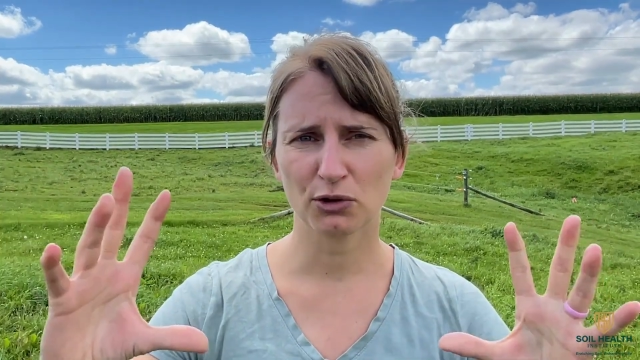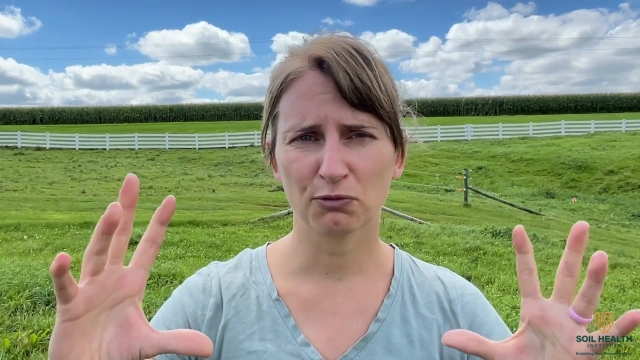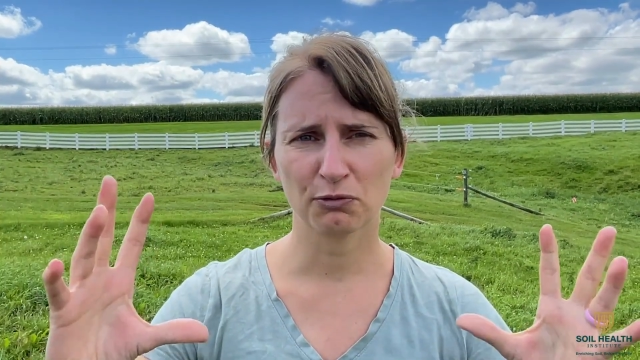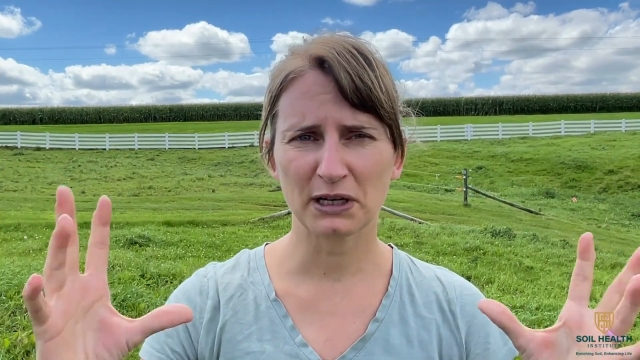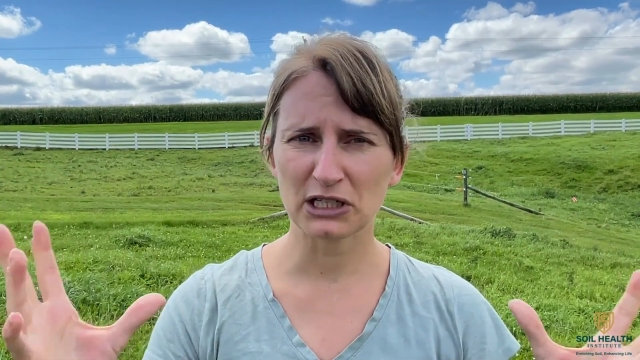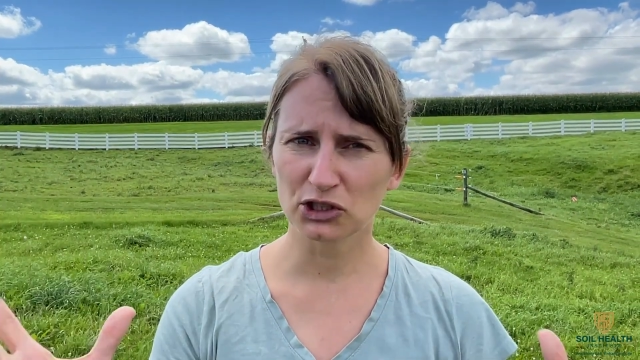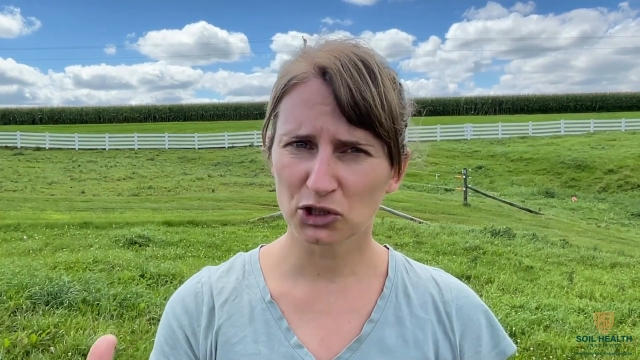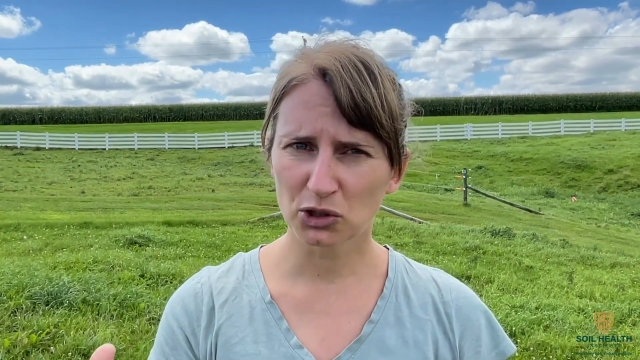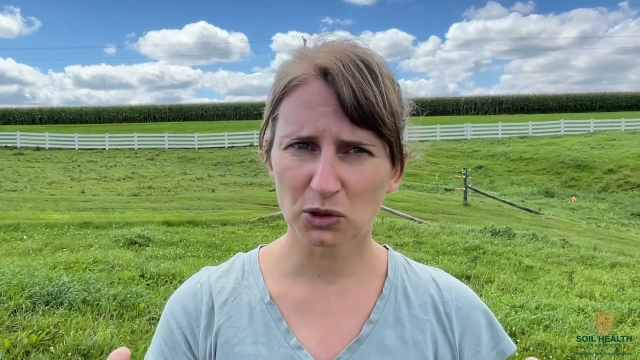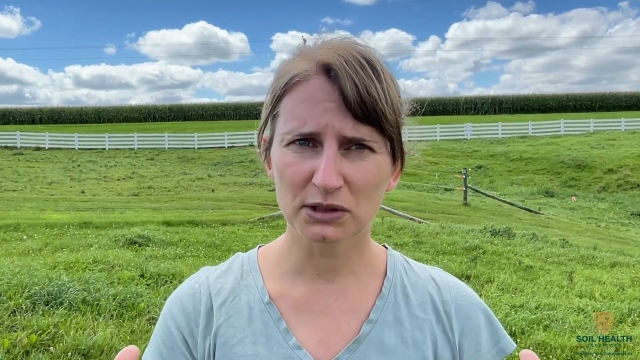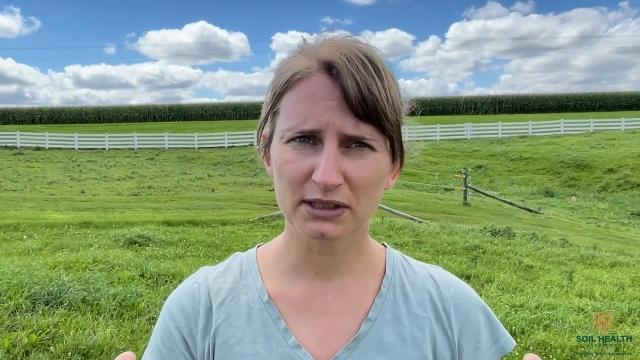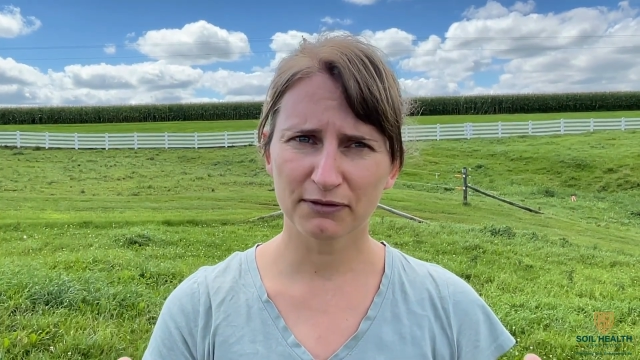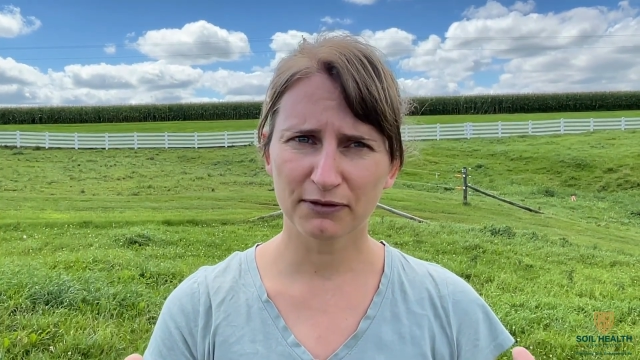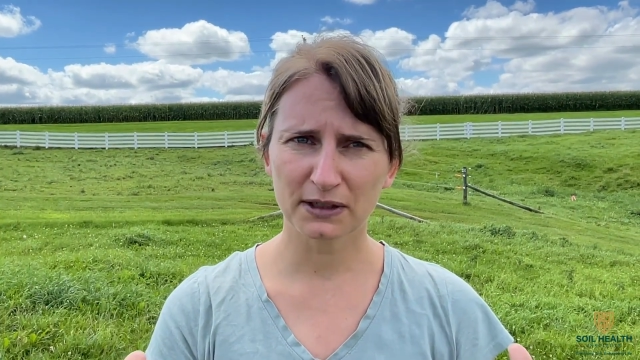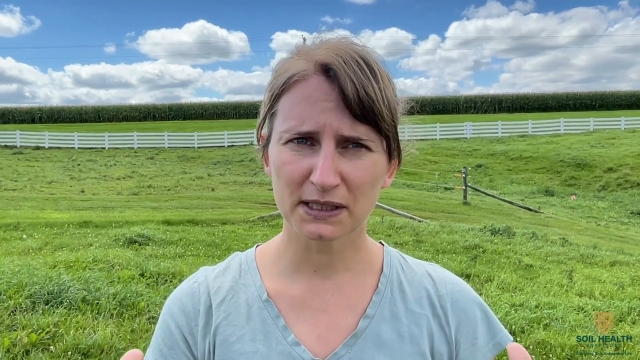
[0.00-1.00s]
regional
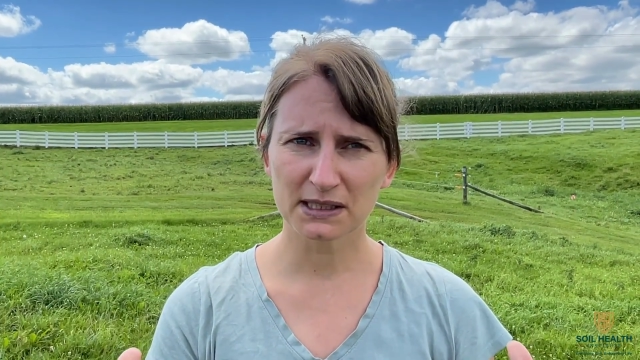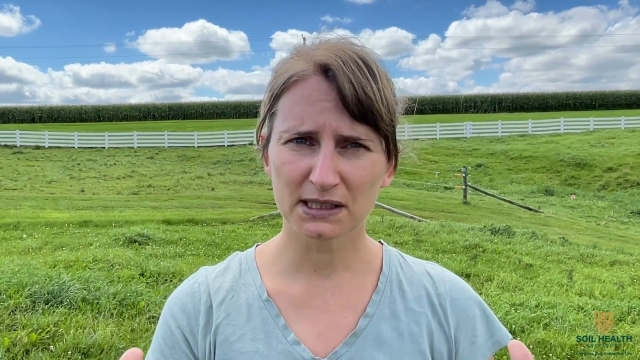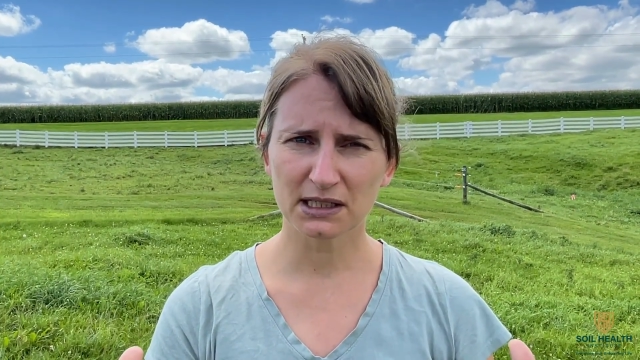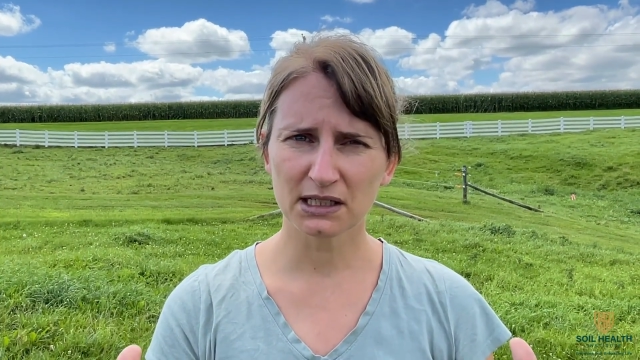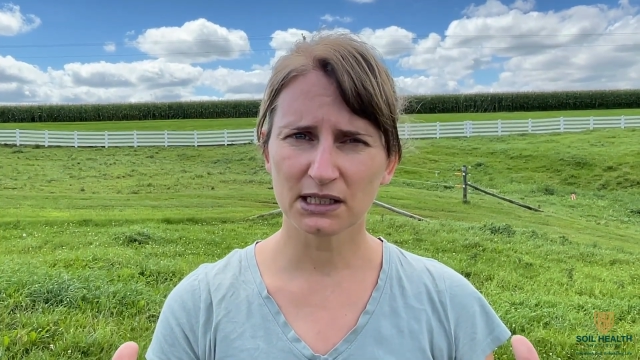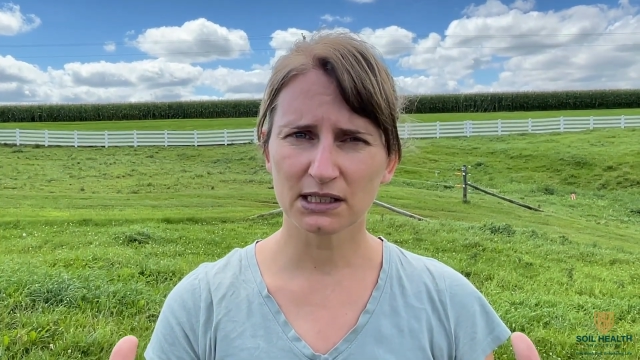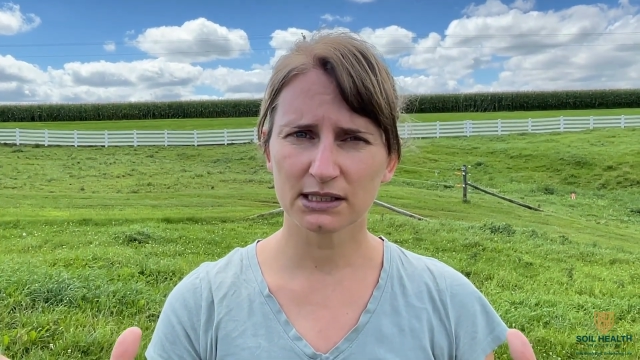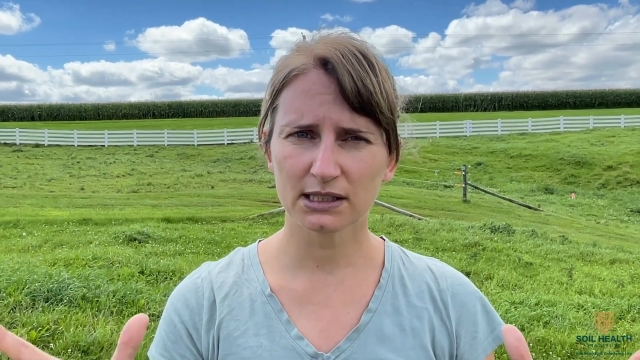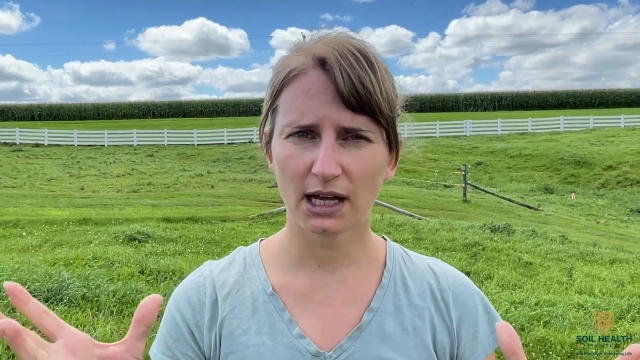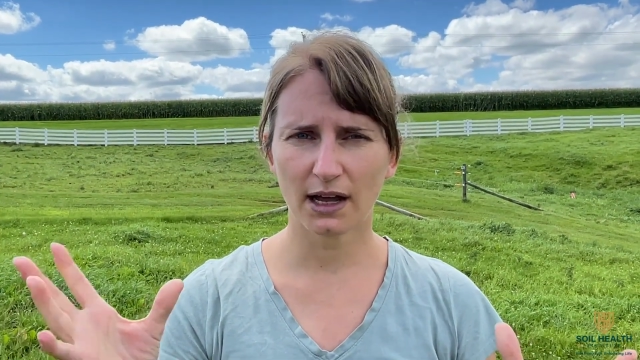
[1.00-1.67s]
differences,